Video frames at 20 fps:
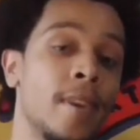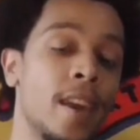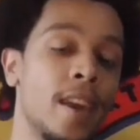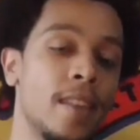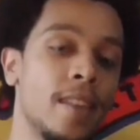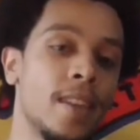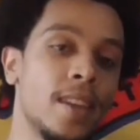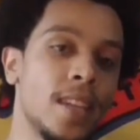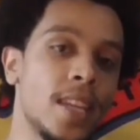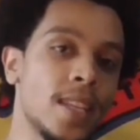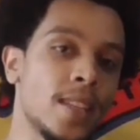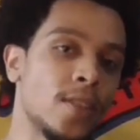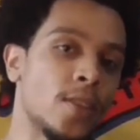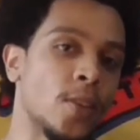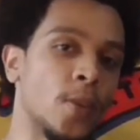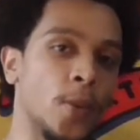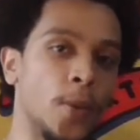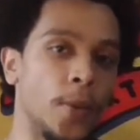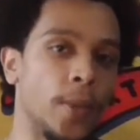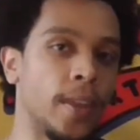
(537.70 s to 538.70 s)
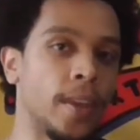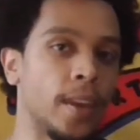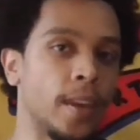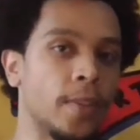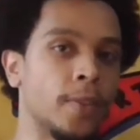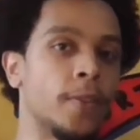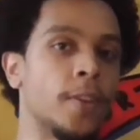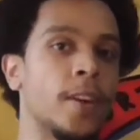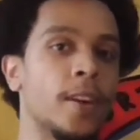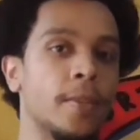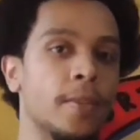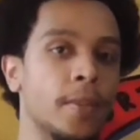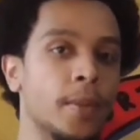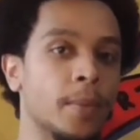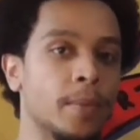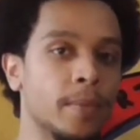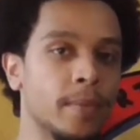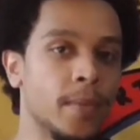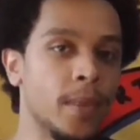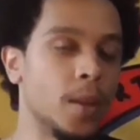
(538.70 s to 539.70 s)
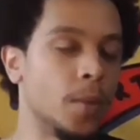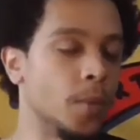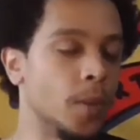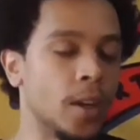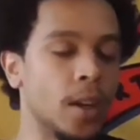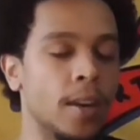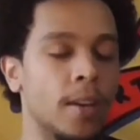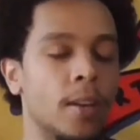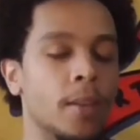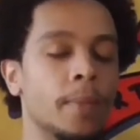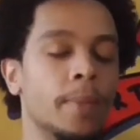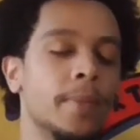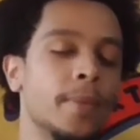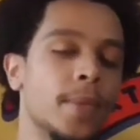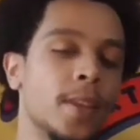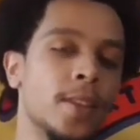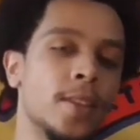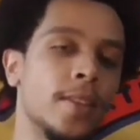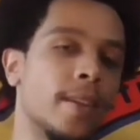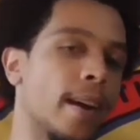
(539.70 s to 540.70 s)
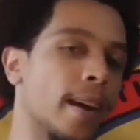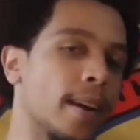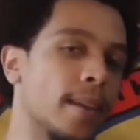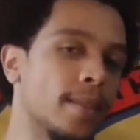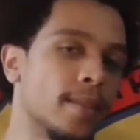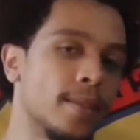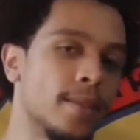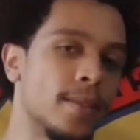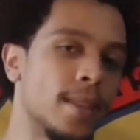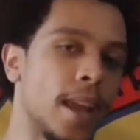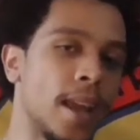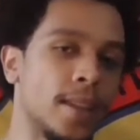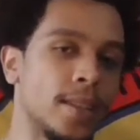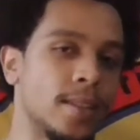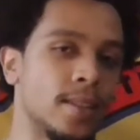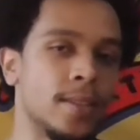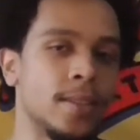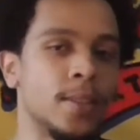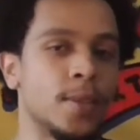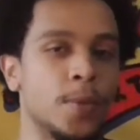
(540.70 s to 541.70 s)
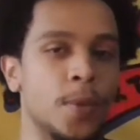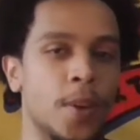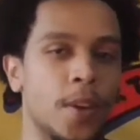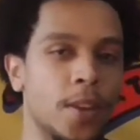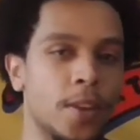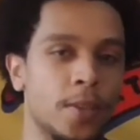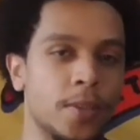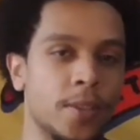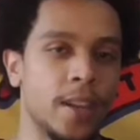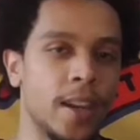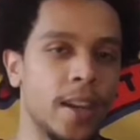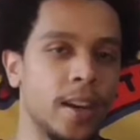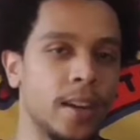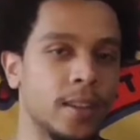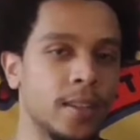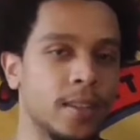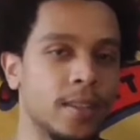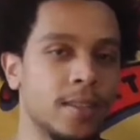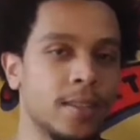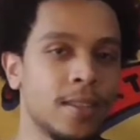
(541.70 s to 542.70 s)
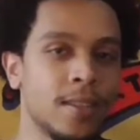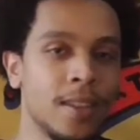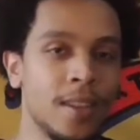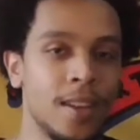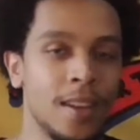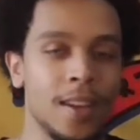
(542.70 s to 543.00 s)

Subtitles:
And then eats the whole thing in front of him. In one gulp. It's great. Zatch is just one of characters.